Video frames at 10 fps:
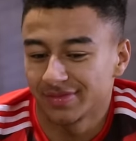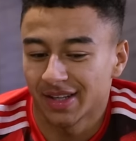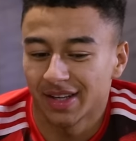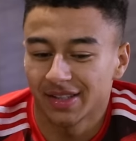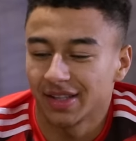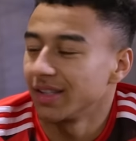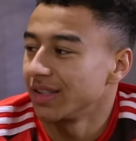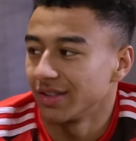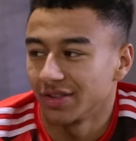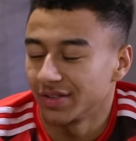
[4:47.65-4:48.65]
Nah, yeah,
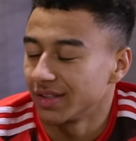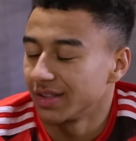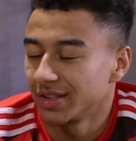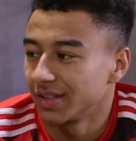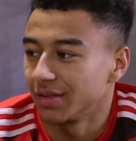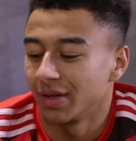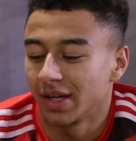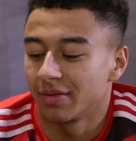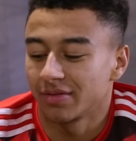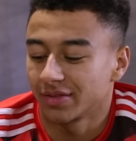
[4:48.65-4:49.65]
nothing. He'll
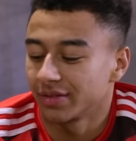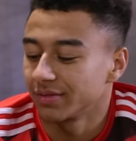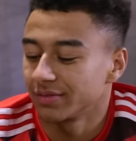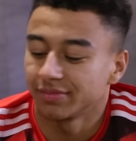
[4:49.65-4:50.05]
blame everyone.